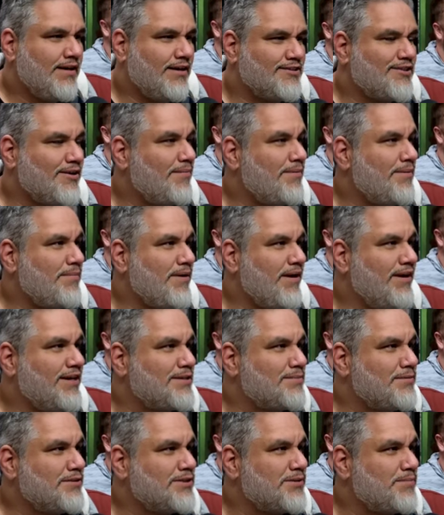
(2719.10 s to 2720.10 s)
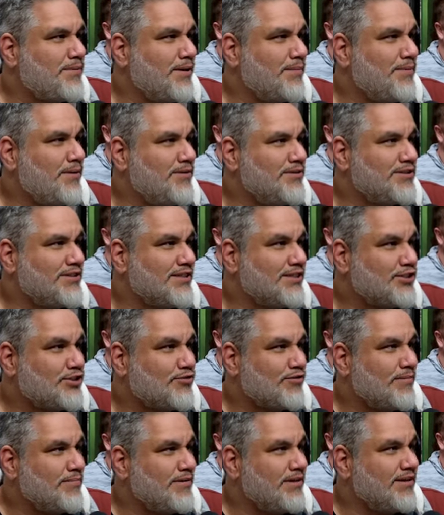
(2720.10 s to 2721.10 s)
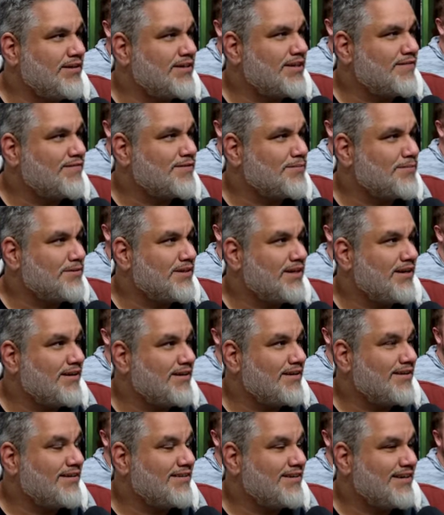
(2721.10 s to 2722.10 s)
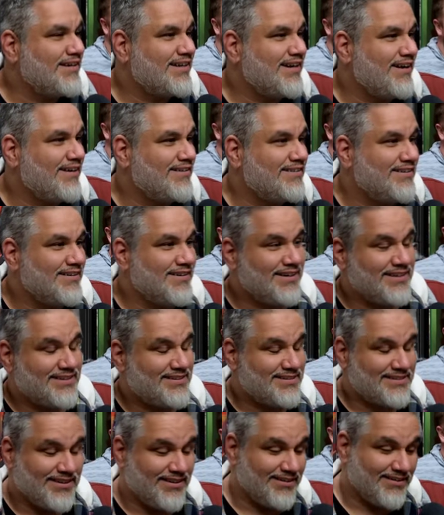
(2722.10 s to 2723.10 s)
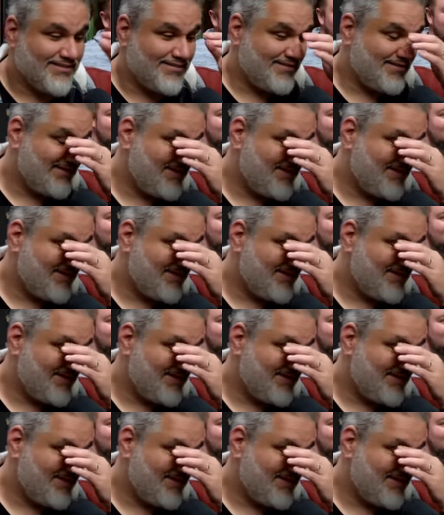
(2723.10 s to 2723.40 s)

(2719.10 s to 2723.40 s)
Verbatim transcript: also, that. I'm gonna be honest. Mister Popo is an extremely uncomfortable oh, character. character. No, it's yeah, so it's